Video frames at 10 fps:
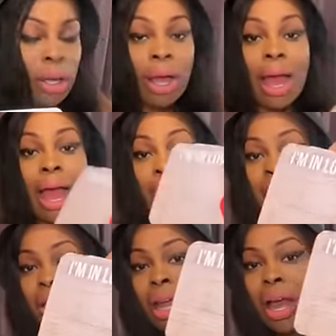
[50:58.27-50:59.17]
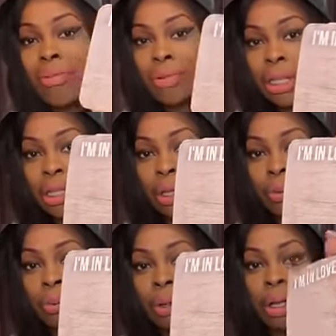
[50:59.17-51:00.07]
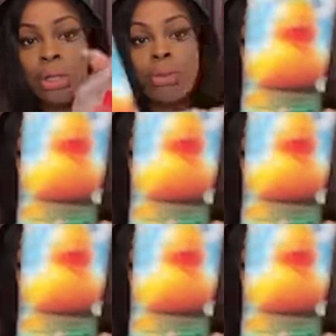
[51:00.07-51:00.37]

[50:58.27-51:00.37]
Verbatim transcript: I'm in love with you. You